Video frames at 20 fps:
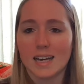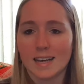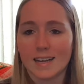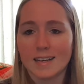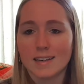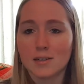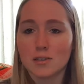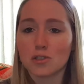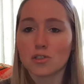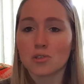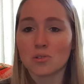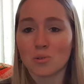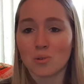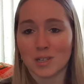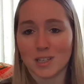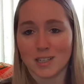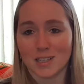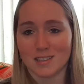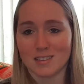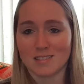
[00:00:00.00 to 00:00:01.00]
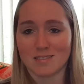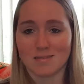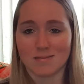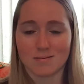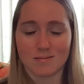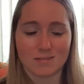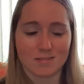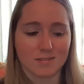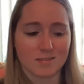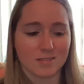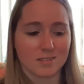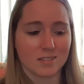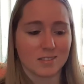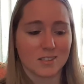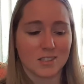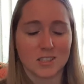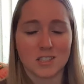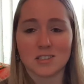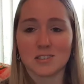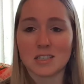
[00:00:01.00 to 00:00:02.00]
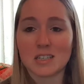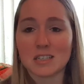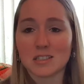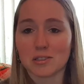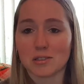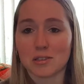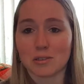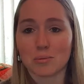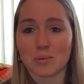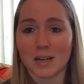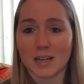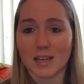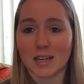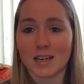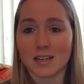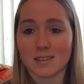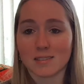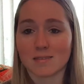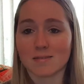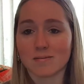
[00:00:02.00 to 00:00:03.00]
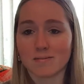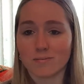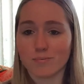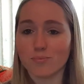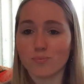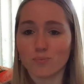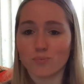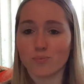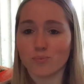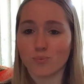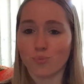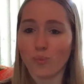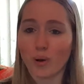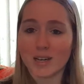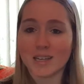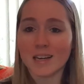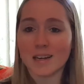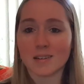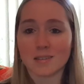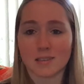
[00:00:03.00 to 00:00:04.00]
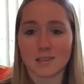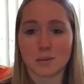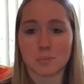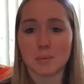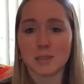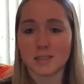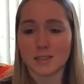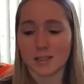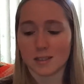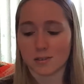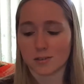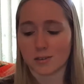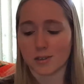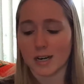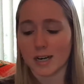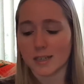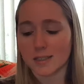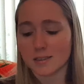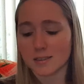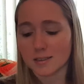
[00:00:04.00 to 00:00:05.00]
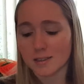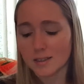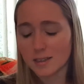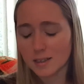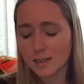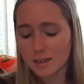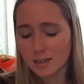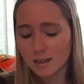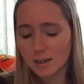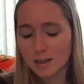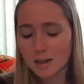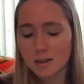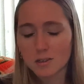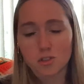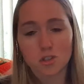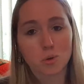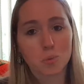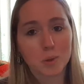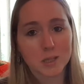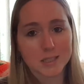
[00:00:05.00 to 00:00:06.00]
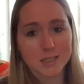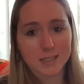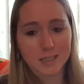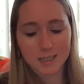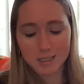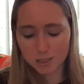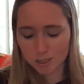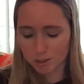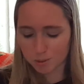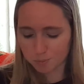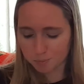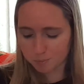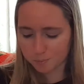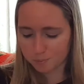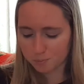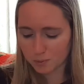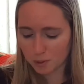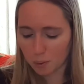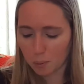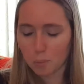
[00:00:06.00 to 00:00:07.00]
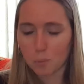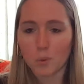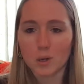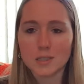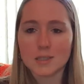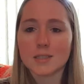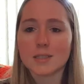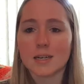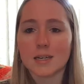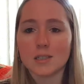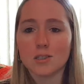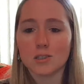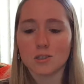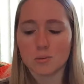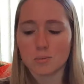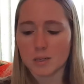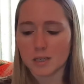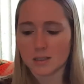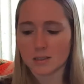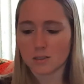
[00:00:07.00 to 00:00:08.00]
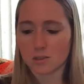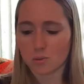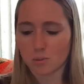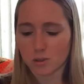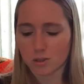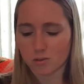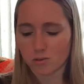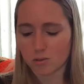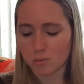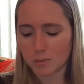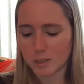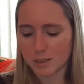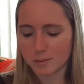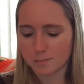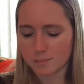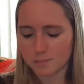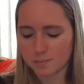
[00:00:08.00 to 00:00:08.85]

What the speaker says: It is annoying. Seriously, why can't this be standardized? So what did I do? What did I do to make this work for me?